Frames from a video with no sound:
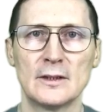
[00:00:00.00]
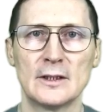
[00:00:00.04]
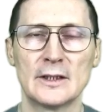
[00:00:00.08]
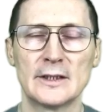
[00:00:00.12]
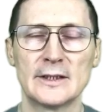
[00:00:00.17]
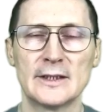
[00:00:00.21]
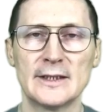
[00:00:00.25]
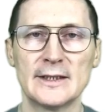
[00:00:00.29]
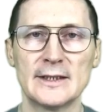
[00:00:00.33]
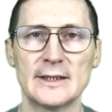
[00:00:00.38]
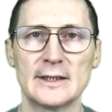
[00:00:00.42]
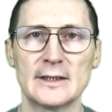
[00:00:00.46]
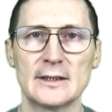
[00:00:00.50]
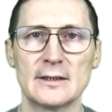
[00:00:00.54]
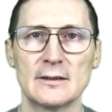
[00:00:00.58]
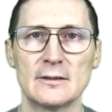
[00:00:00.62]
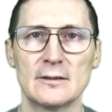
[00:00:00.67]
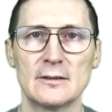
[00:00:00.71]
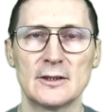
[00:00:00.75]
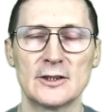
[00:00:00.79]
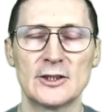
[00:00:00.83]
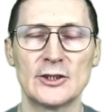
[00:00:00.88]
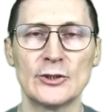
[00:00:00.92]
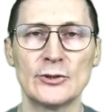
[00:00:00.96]
This
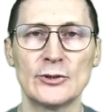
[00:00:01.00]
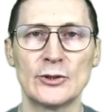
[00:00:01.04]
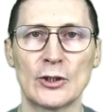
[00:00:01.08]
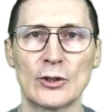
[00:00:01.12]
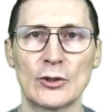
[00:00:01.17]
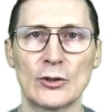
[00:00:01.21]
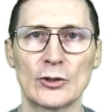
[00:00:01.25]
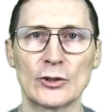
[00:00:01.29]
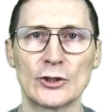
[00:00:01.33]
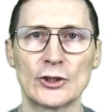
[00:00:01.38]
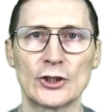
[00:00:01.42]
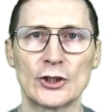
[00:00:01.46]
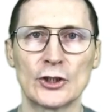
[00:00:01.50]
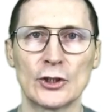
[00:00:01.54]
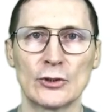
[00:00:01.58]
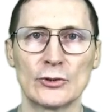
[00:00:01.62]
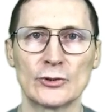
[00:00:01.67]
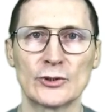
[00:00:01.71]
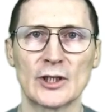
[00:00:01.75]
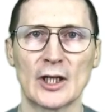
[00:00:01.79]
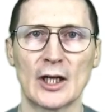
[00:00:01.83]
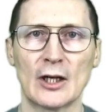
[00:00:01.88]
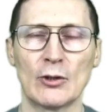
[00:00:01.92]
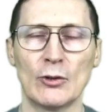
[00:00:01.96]
pseudocode shows
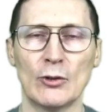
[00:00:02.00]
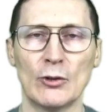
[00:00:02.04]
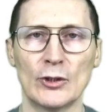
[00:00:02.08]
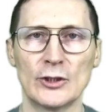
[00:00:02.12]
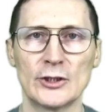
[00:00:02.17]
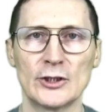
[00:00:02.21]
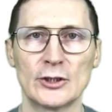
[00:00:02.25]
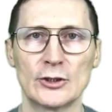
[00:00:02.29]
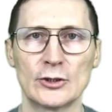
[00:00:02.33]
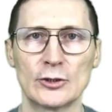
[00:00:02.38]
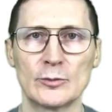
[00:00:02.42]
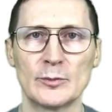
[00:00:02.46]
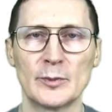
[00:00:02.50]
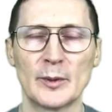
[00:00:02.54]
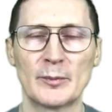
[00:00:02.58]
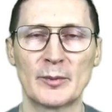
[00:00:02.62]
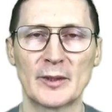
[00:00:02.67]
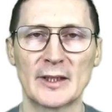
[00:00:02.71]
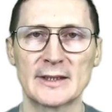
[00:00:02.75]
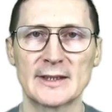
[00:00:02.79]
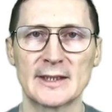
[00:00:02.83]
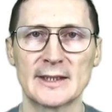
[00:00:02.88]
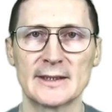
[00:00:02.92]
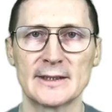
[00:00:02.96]
how order should be
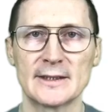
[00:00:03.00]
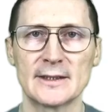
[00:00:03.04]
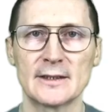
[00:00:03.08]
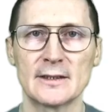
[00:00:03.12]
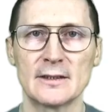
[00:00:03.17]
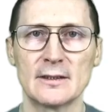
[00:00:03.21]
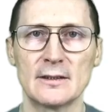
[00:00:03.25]
processed.